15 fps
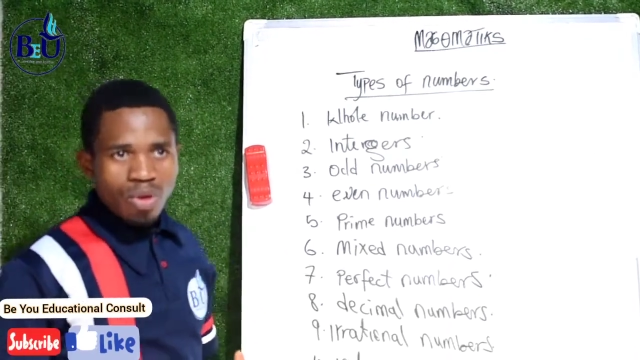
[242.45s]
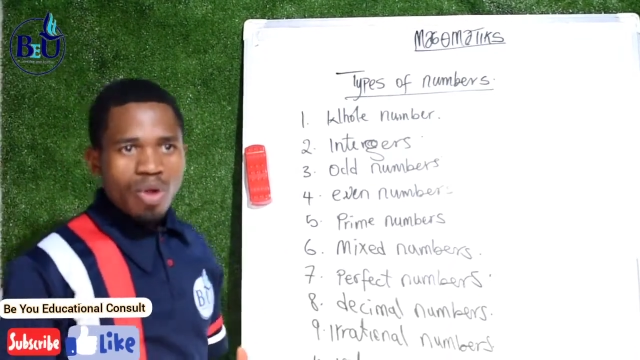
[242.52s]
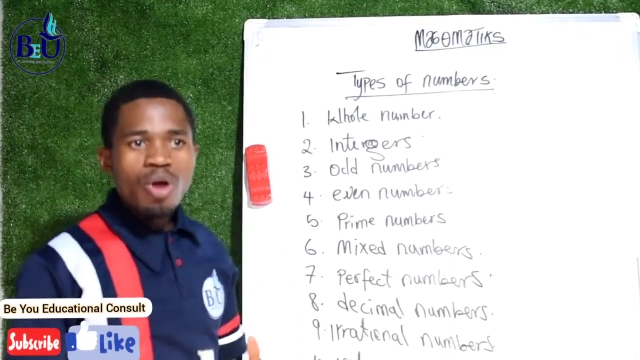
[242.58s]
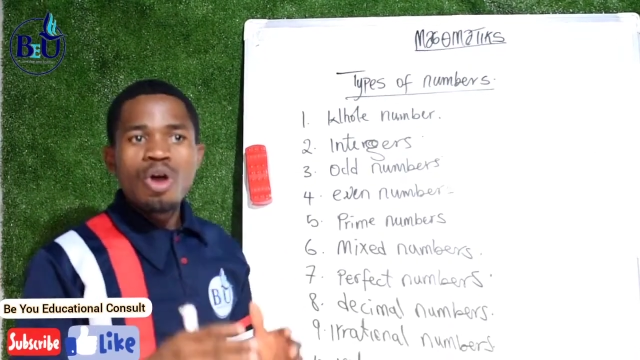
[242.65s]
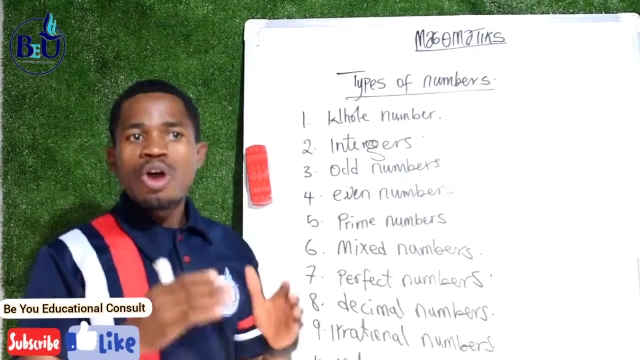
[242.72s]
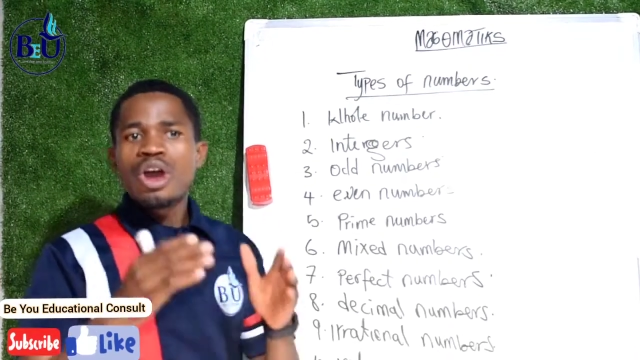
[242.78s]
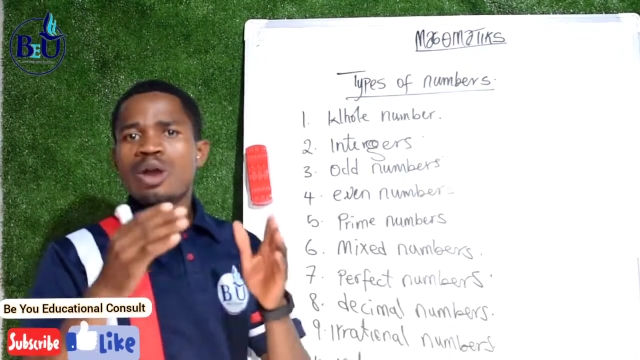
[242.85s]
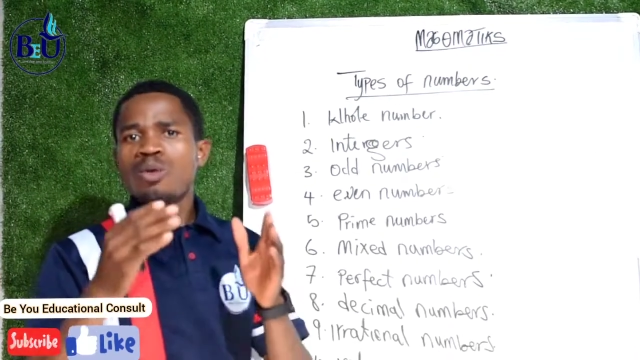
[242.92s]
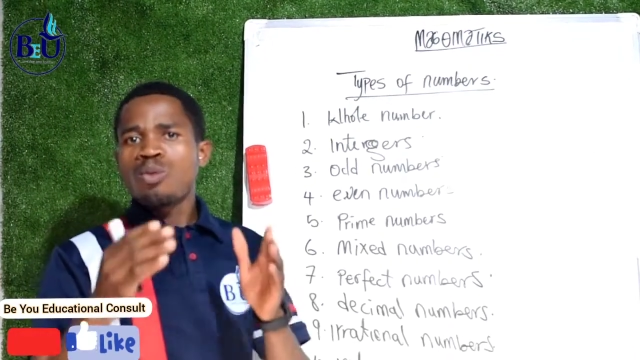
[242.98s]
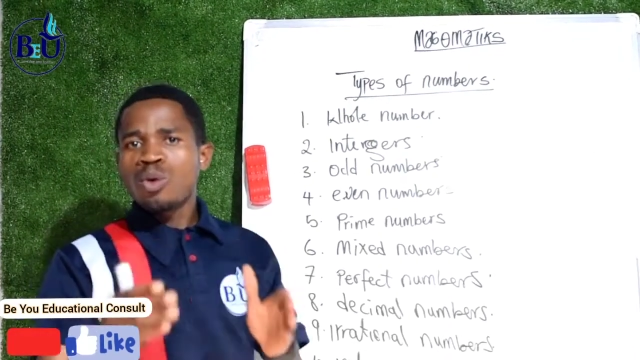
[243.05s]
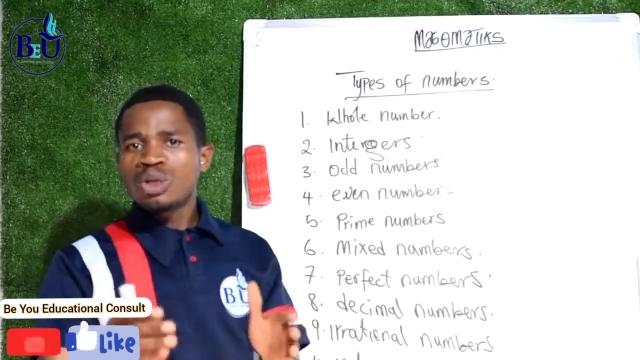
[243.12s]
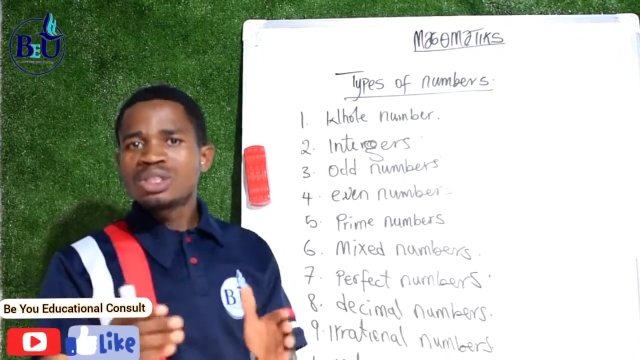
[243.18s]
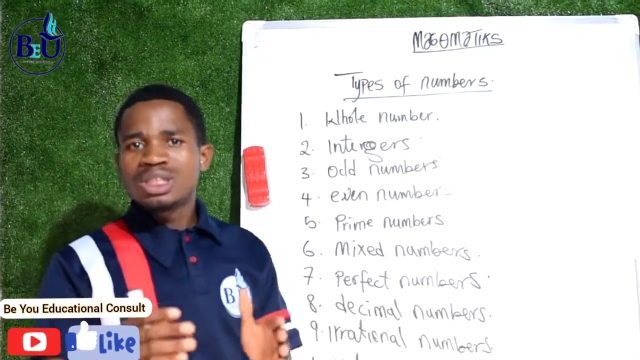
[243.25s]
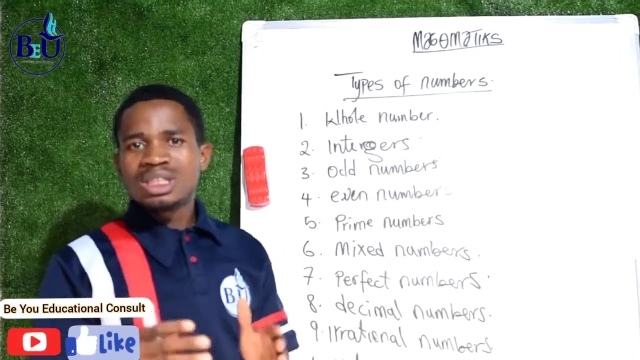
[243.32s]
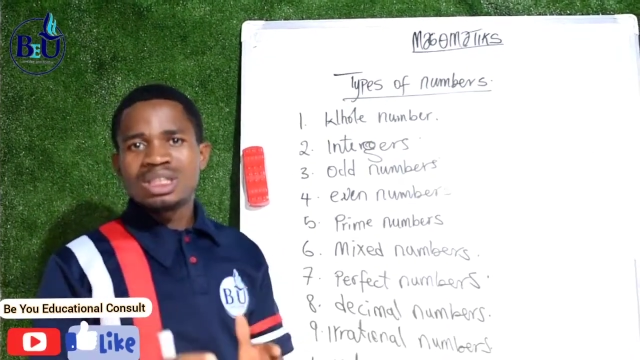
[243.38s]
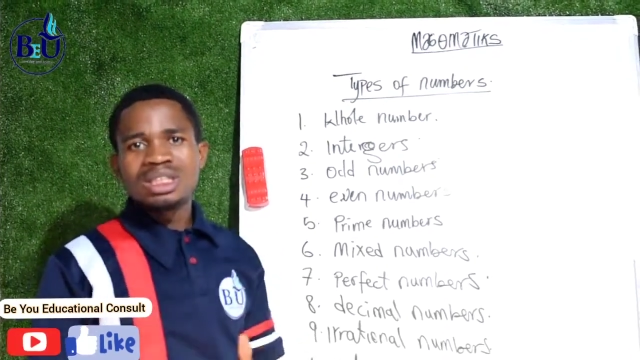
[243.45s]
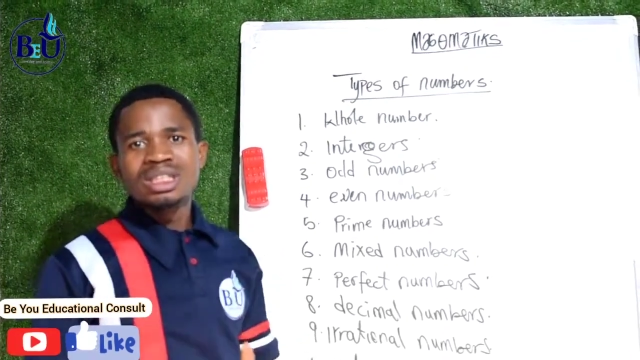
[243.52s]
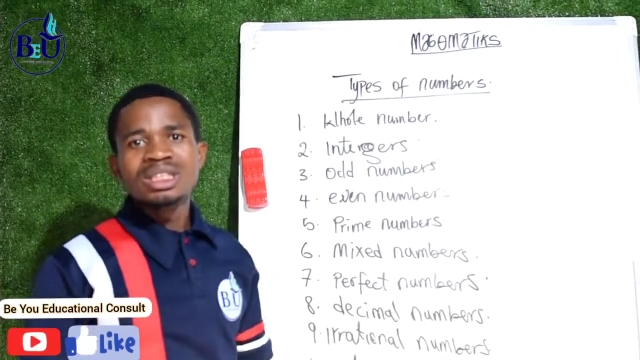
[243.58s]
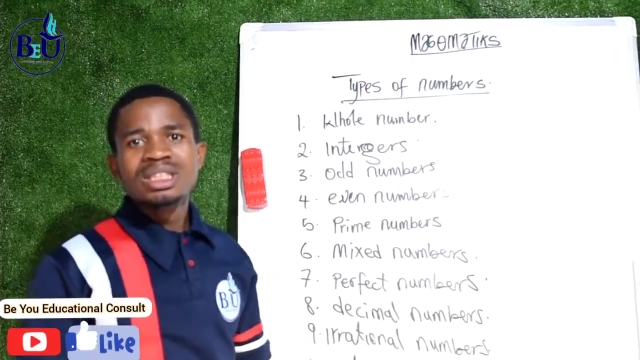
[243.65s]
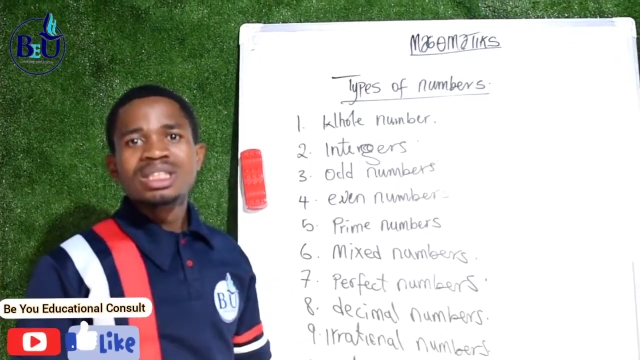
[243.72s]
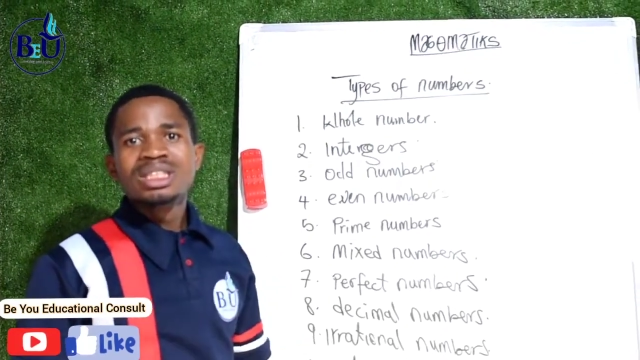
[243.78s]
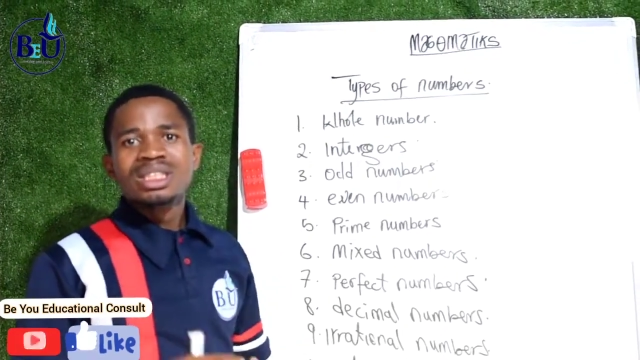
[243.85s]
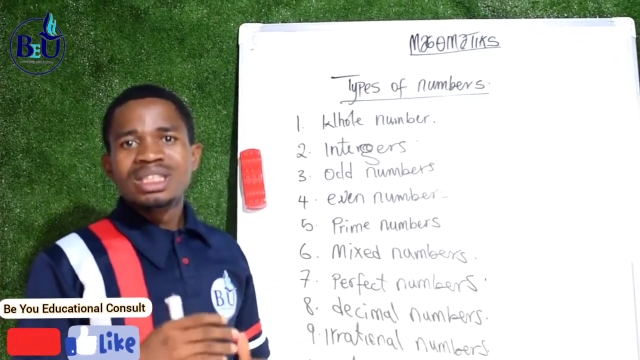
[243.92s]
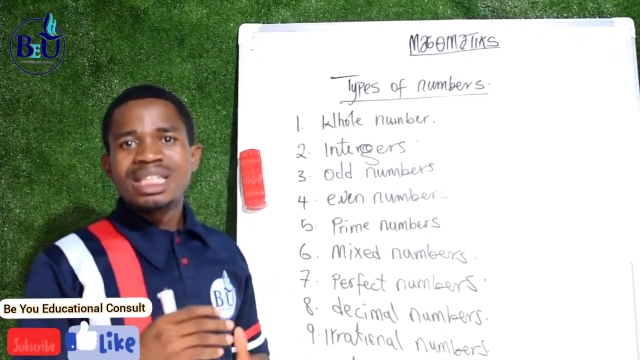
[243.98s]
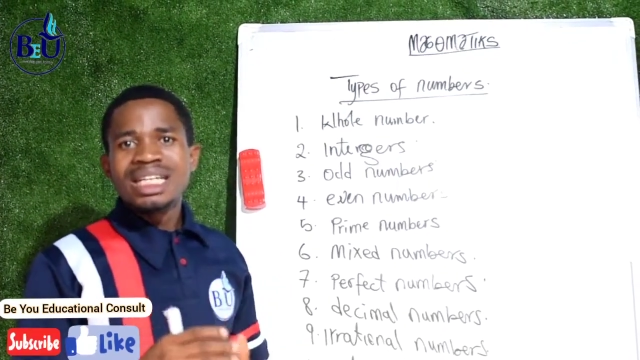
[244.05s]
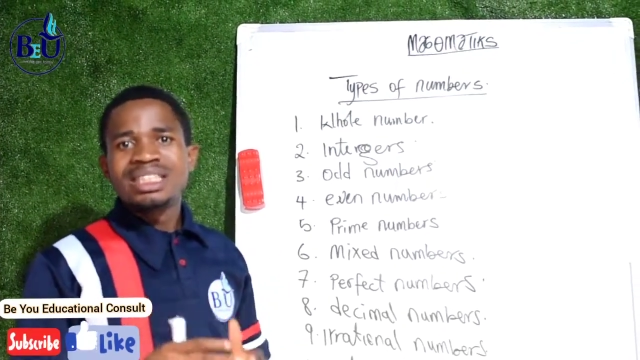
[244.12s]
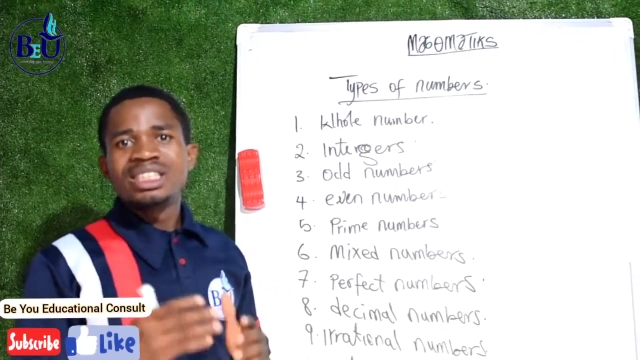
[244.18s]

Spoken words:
or a quantity that